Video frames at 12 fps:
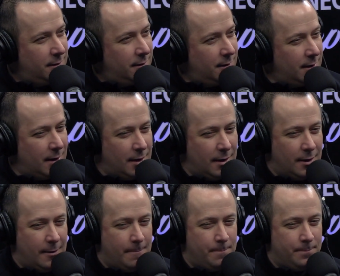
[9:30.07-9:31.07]

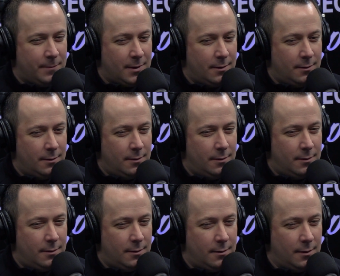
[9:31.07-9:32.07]

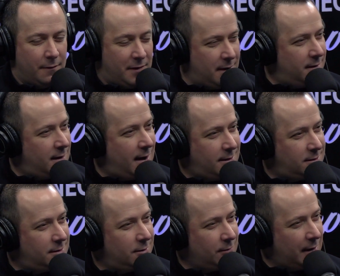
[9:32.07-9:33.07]
event dates
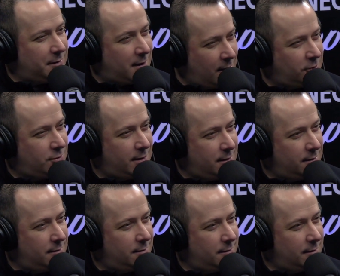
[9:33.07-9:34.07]
throughout the country
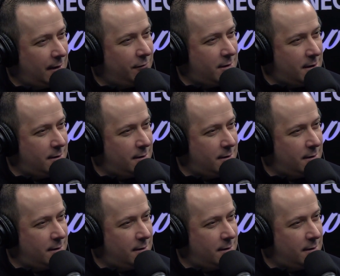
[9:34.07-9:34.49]
every year.